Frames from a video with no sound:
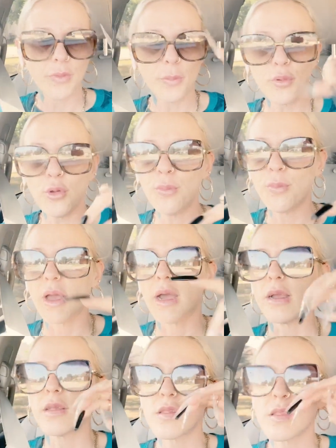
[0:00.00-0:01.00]
poop
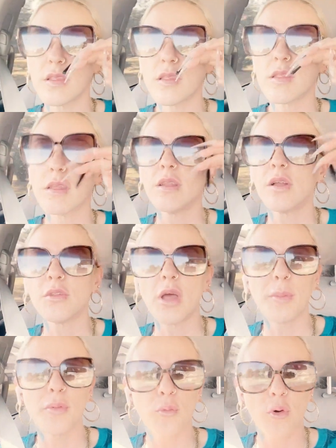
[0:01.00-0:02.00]
bags sitting on
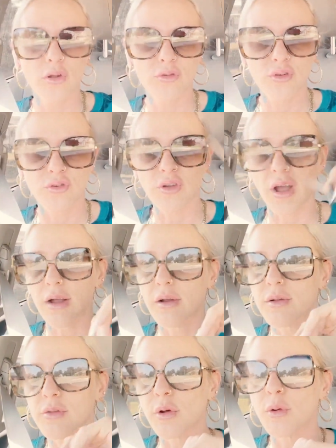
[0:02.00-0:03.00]
top of the washer and dryer.
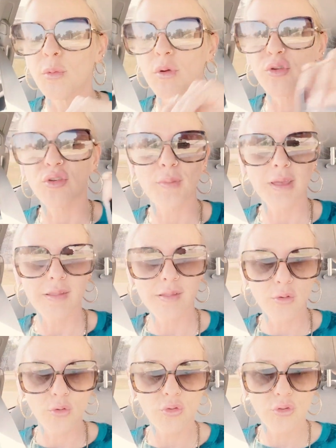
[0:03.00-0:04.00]
So when she makes a
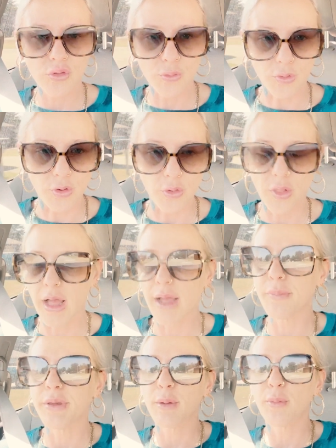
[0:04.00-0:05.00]
little Tootsie Roll, I
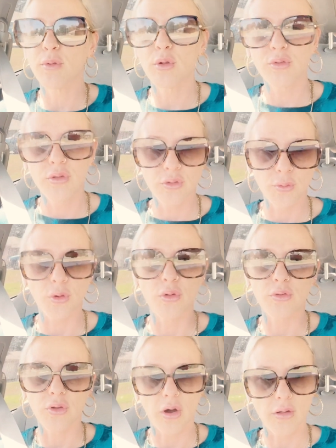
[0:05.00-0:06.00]
pick up her little Tootsie Roll
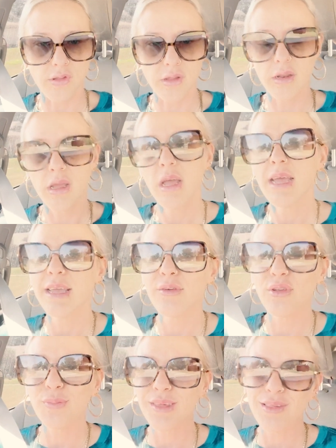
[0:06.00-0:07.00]
and toss it. If
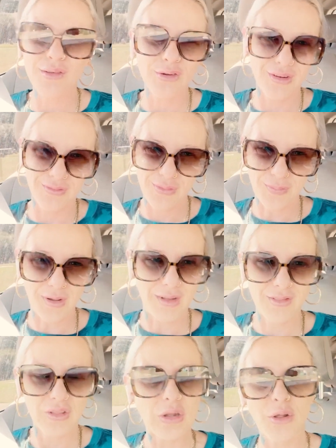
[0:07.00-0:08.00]
she pees on enough
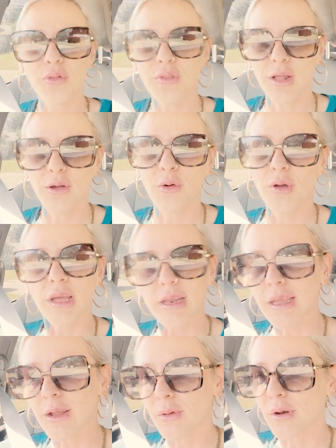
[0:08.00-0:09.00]
spots, you know, then I'll go ahead
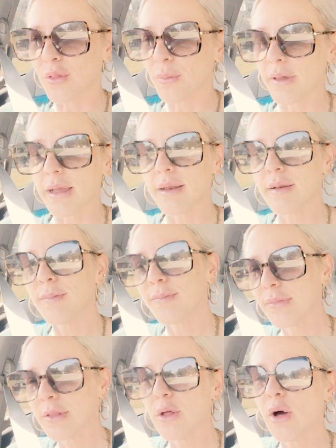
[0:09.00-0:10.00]
and get rid of the pad.
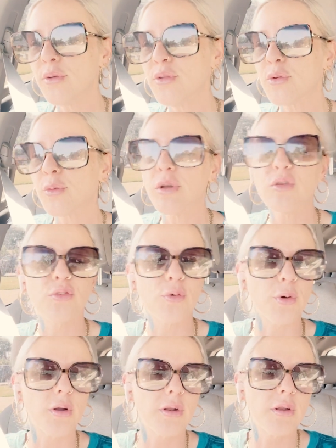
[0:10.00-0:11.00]
Long story
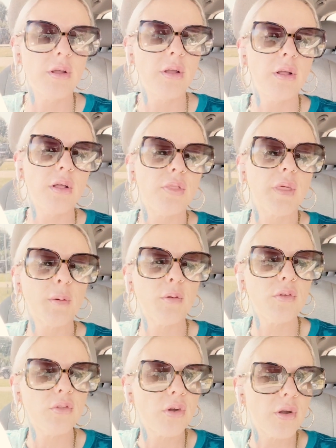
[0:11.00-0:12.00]
short, there was
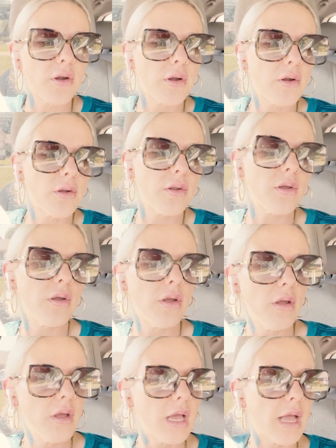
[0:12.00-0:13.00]
a turd
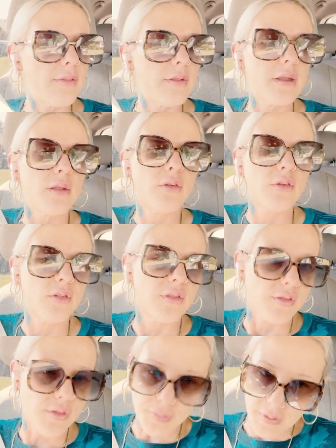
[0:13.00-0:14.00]
and then it just
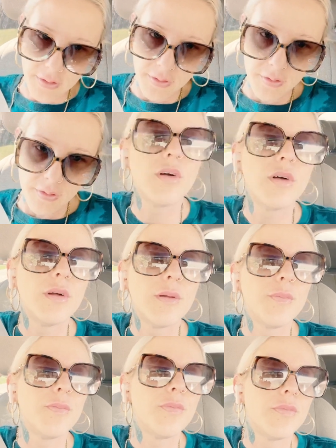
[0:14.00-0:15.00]
disappeared.
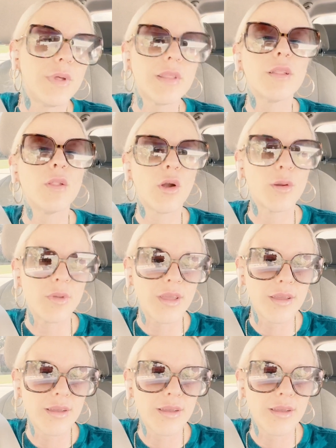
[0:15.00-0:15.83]
That's alarming